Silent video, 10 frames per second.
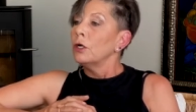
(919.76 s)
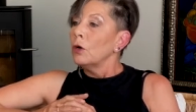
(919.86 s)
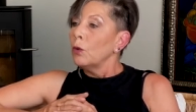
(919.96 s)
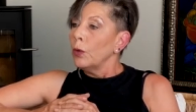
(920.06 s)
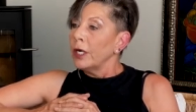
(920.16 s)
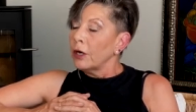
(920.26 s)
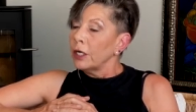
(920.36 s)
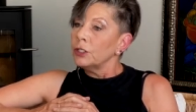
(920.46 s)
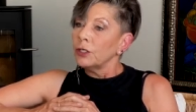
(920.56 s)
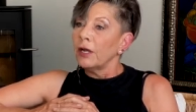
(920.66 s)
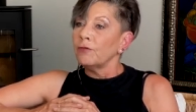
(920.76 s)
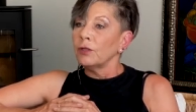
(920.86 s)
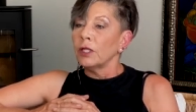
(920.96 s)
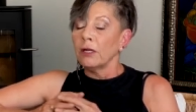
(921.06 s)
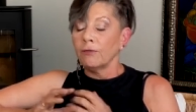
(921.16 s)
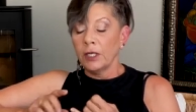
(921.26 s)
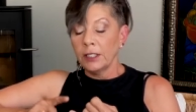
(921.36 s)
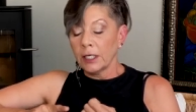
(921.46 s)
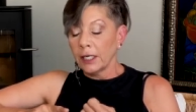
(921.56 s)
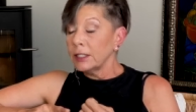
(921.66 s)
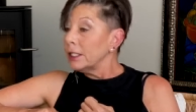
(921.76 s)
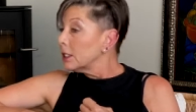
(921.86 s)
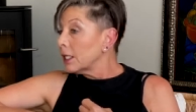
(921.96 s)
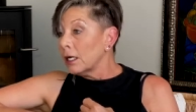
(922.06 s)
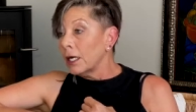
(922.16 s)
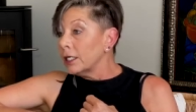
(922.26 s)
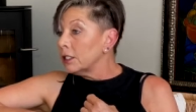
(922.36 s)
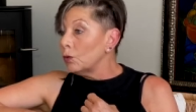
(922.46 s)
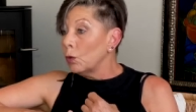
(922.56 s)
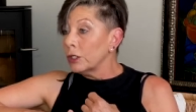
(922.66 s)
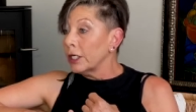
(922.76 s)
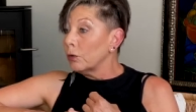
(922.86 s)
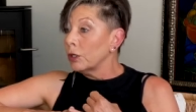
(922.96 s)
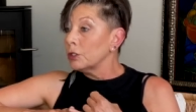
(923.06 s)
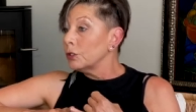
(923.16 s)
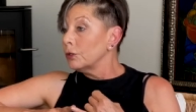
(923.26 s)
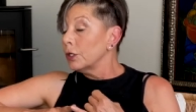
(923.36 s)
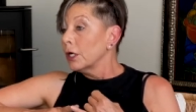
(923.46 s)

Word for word: We're going to have to think of things like desalinating water in order to